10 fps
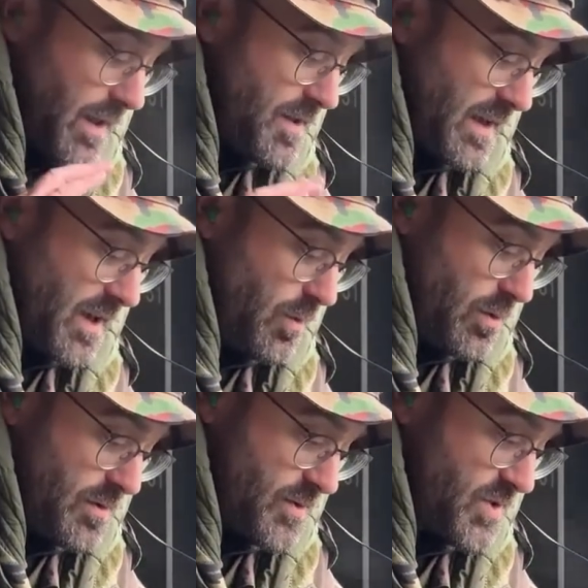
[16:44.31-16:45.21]
Thank
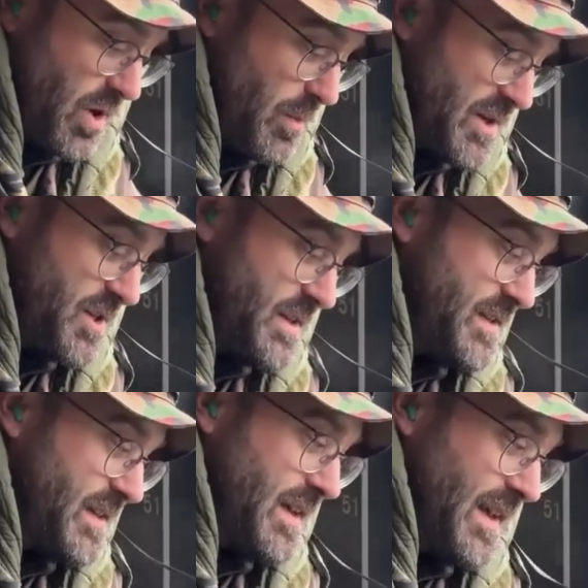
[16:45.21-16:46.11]
you all so much. It
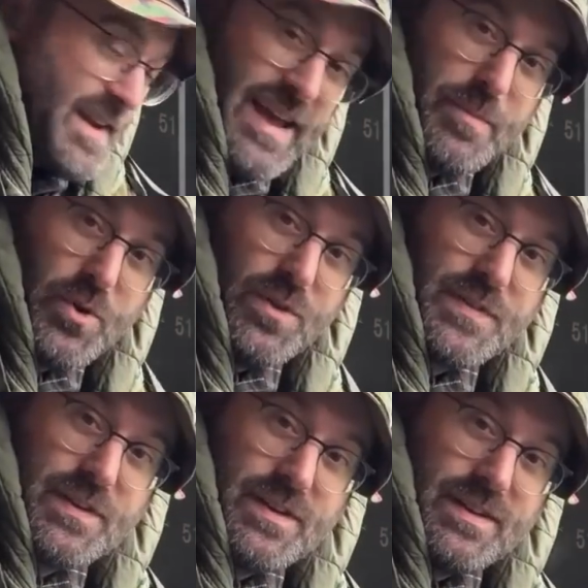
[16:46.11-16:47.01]
has
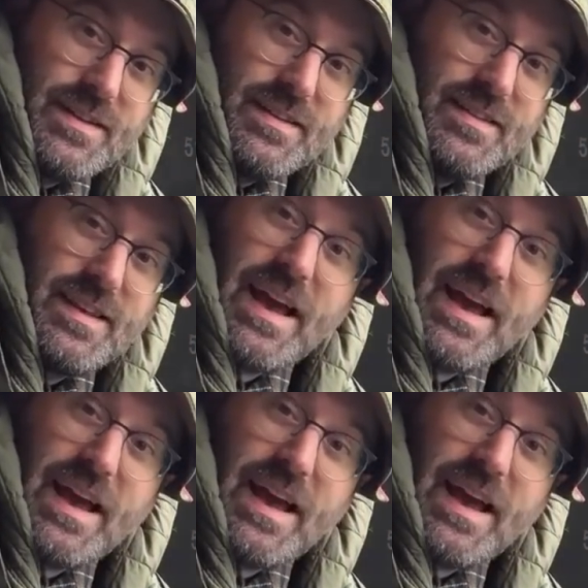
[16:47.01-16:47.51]
enabled the